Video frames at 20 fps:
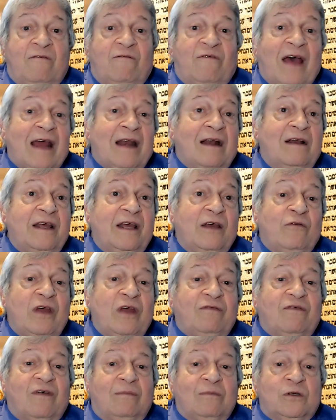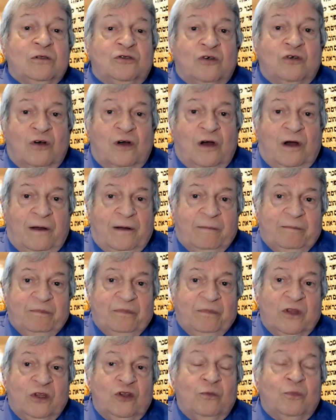Finally, read from the Zohar,
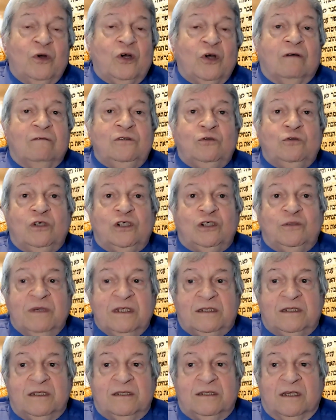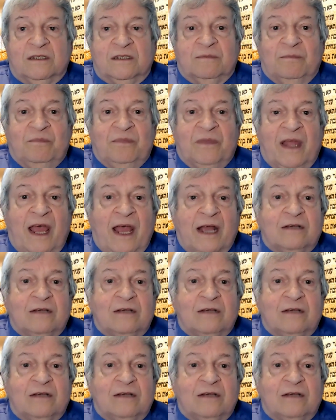the book of Jewish mysticism,